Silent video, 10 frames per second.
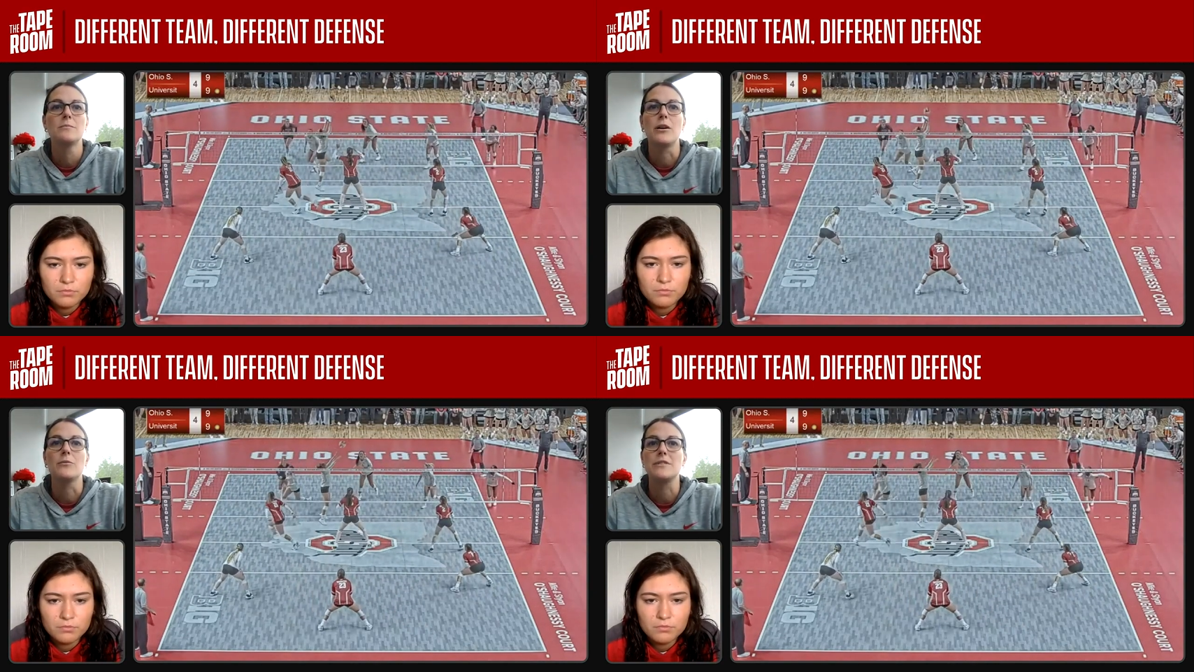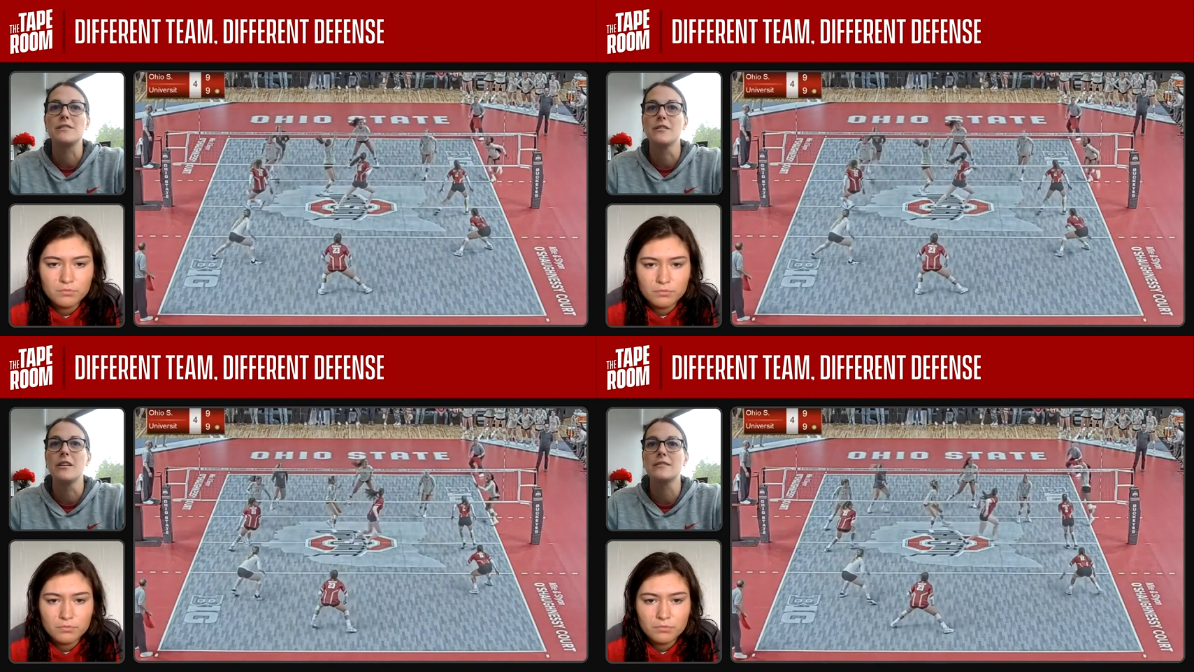Speaker 1: But we
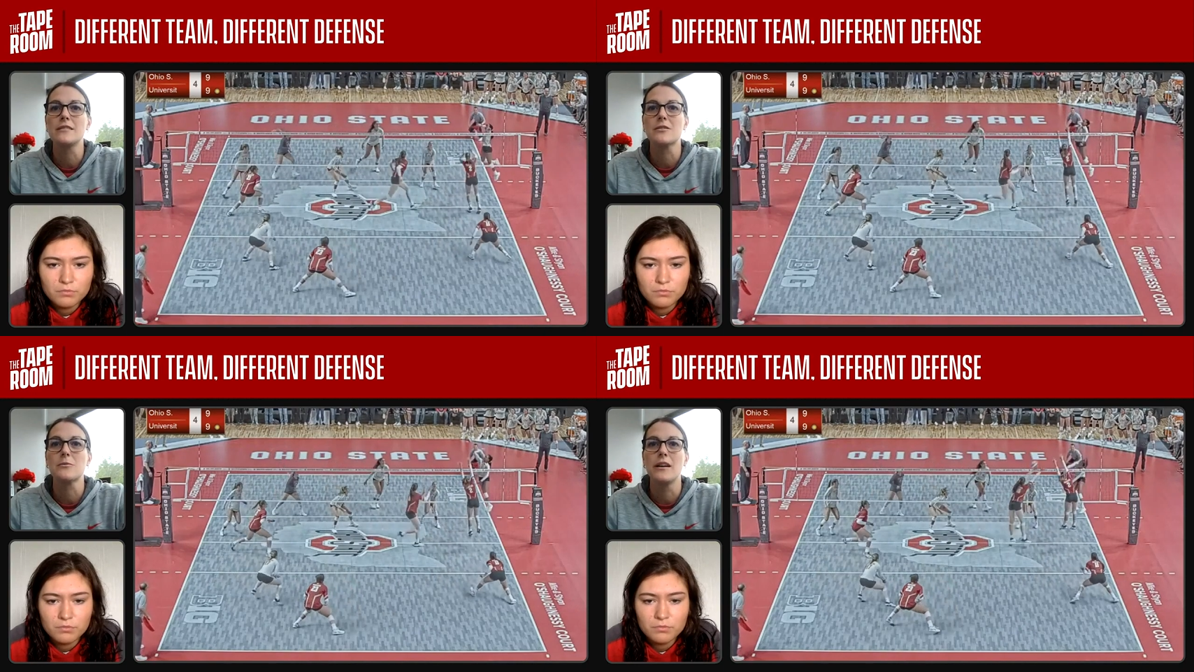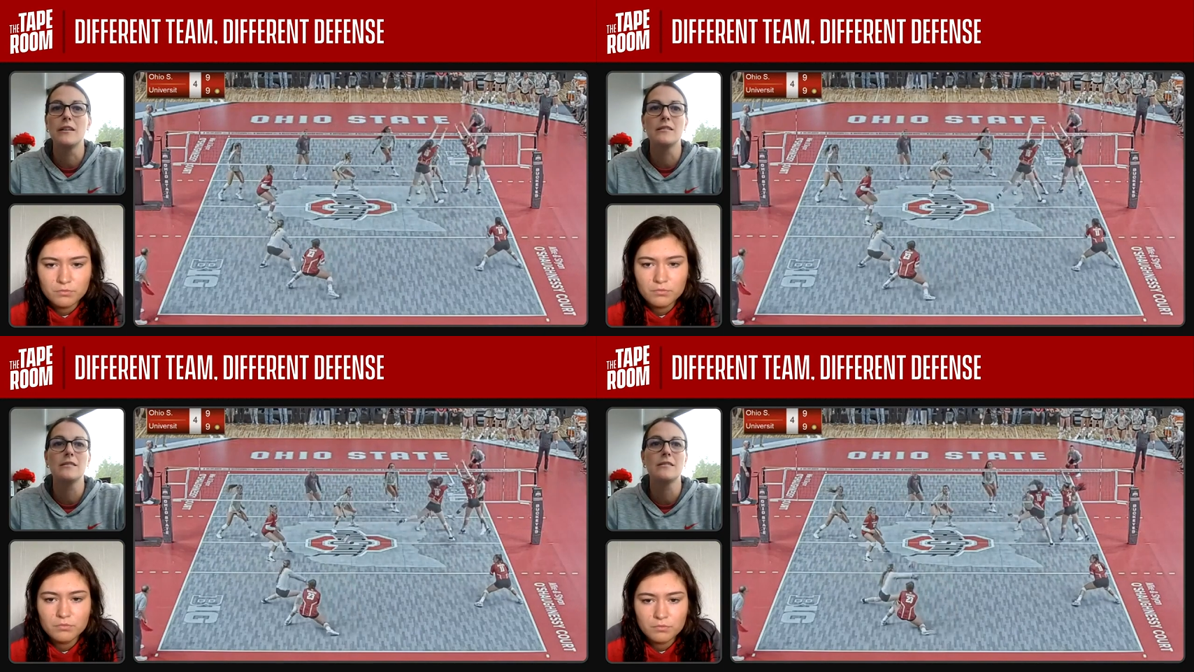still like to
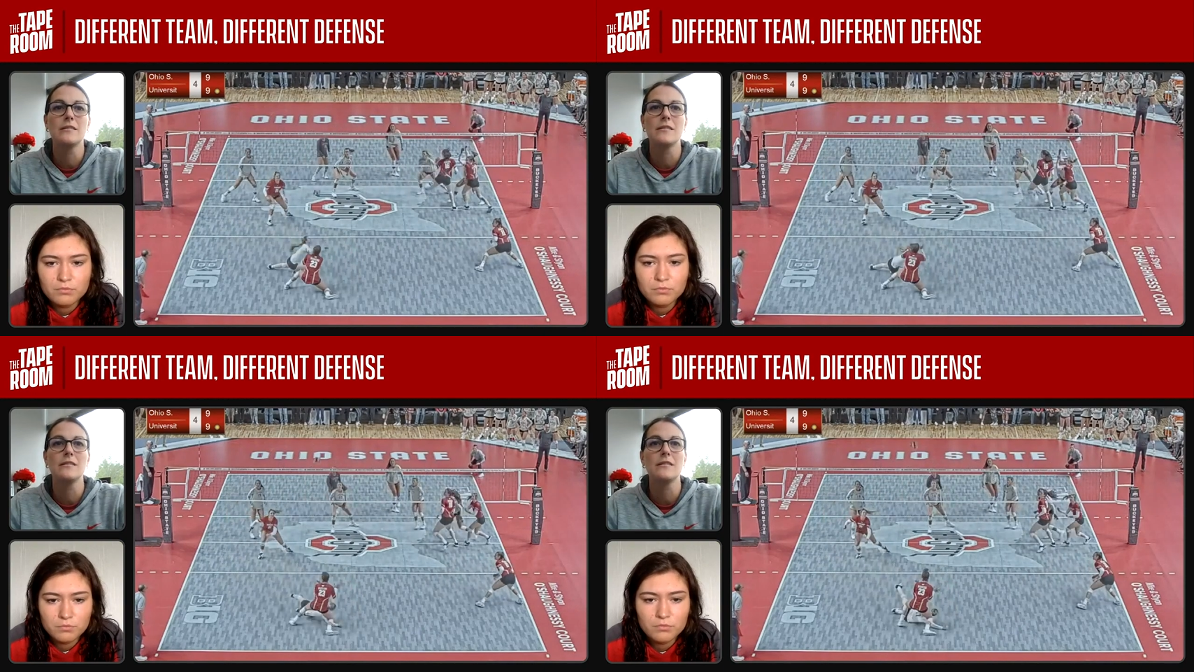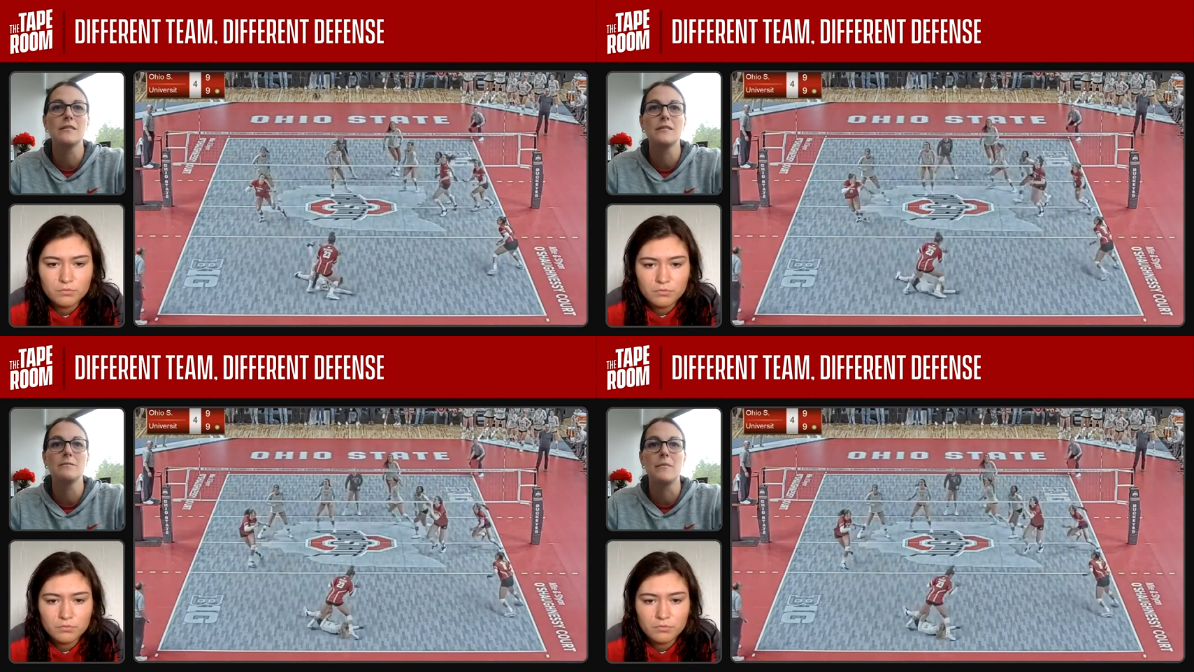swing,
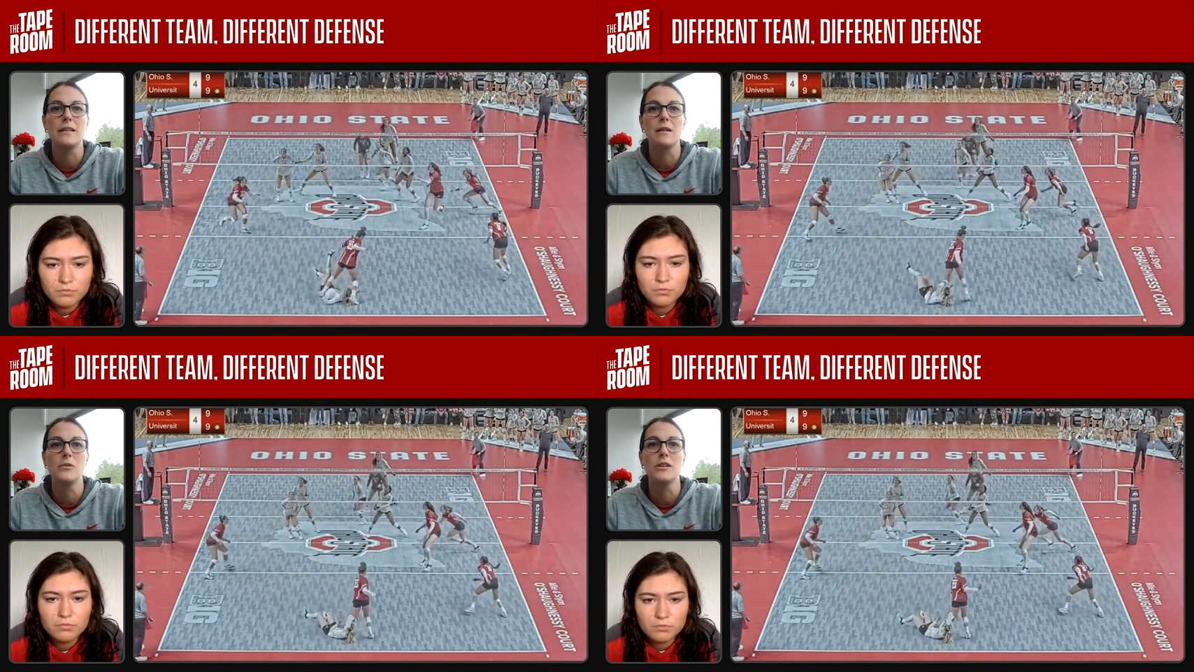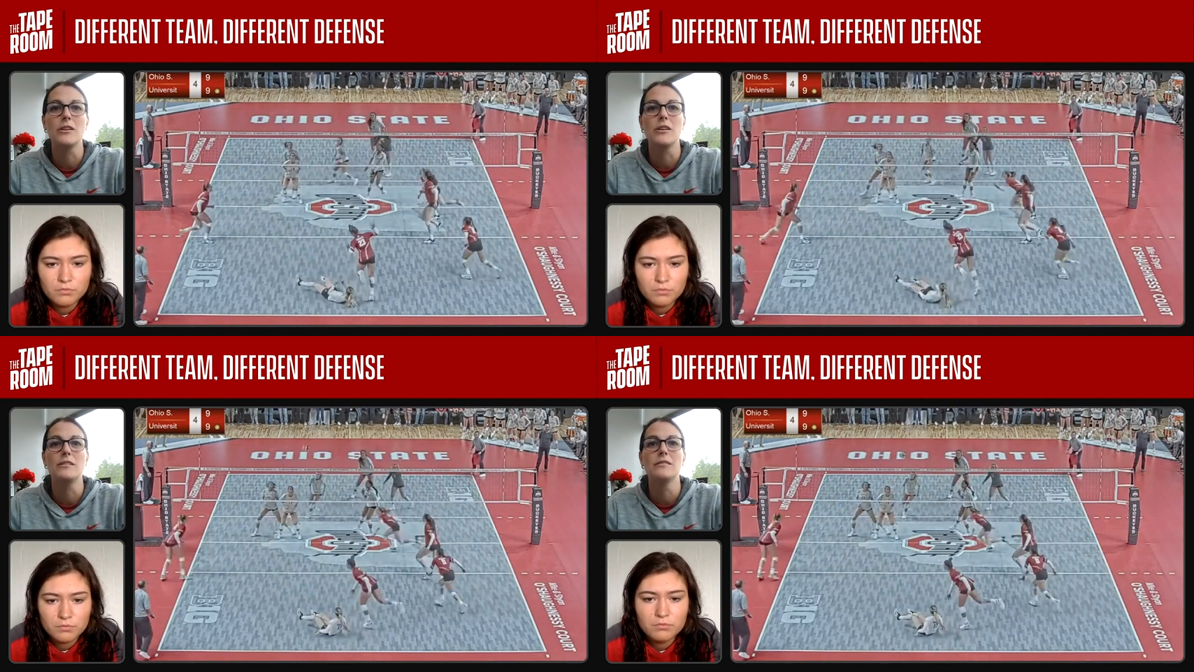make them look
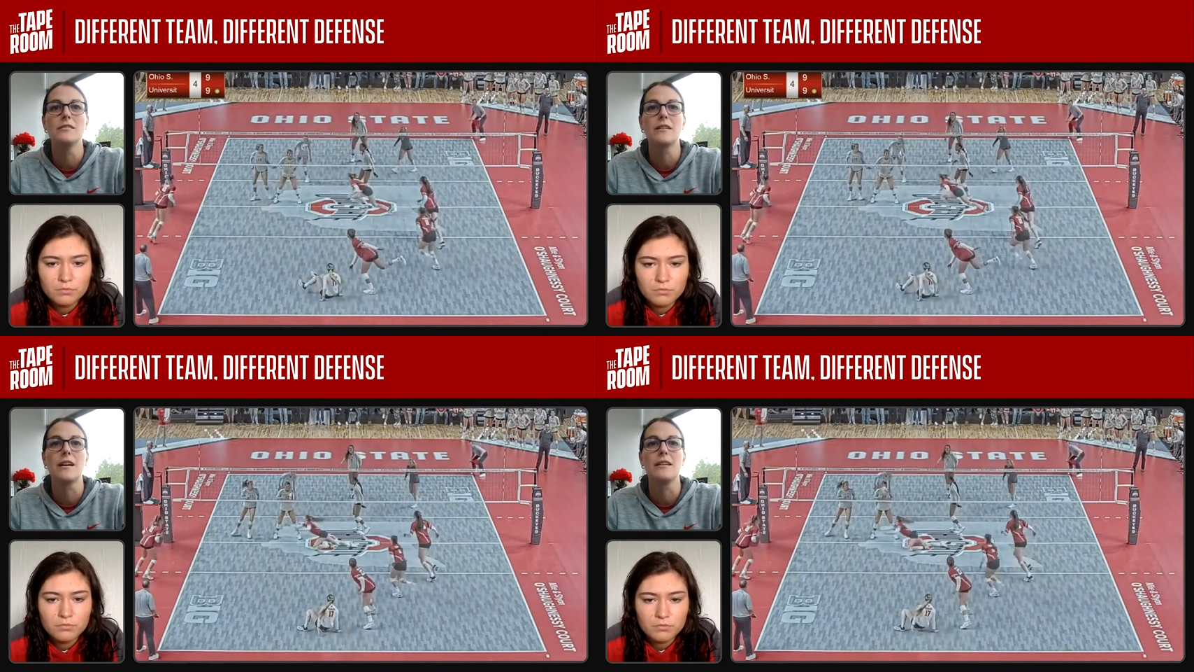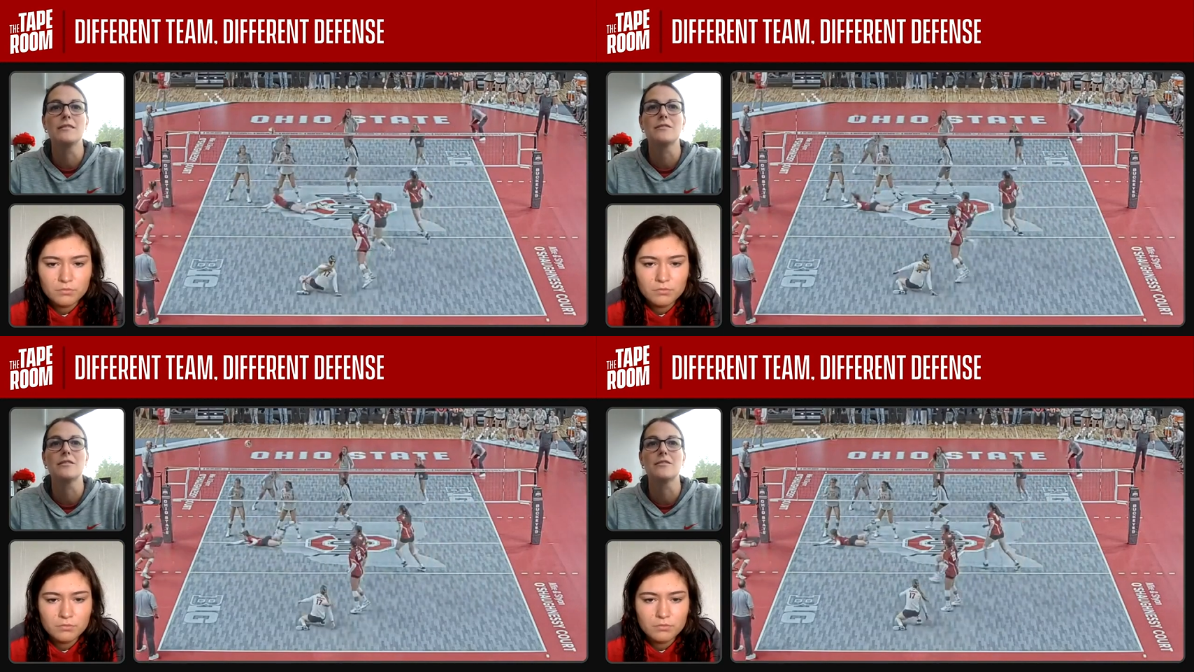good. Okay,
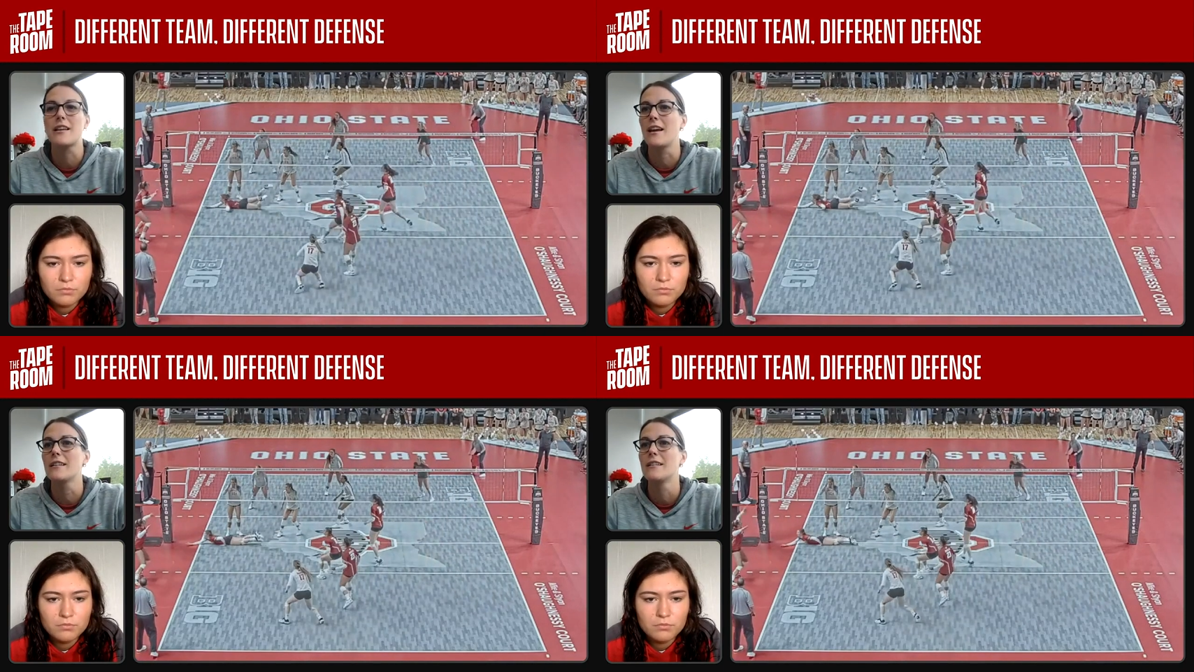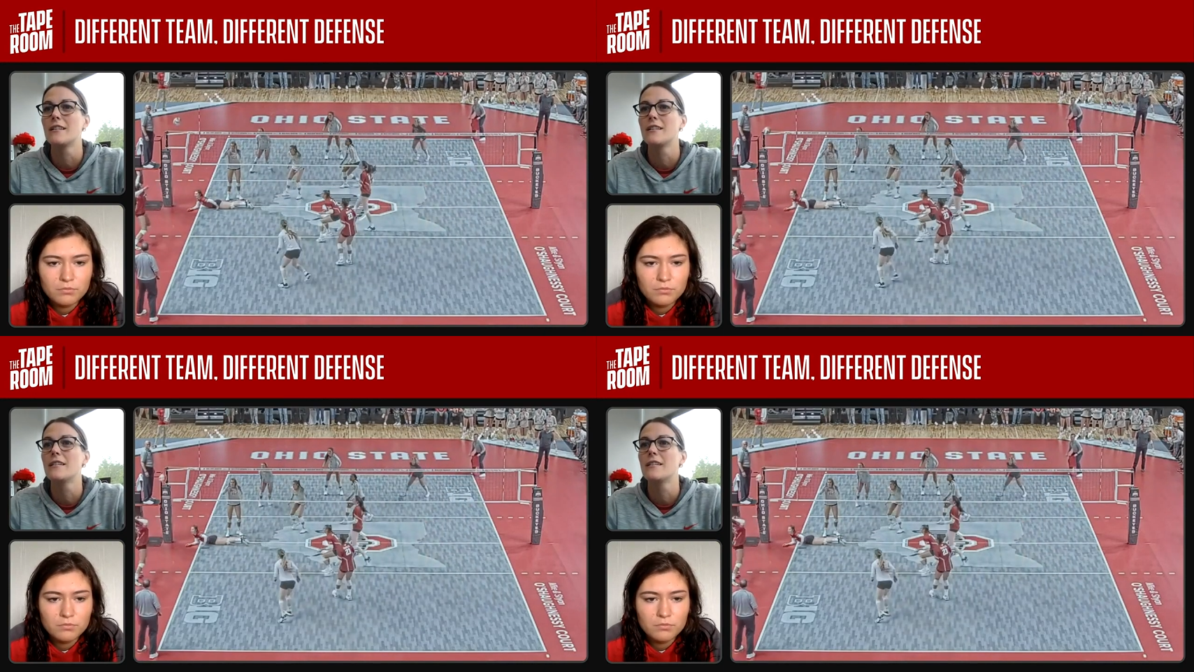so there's that.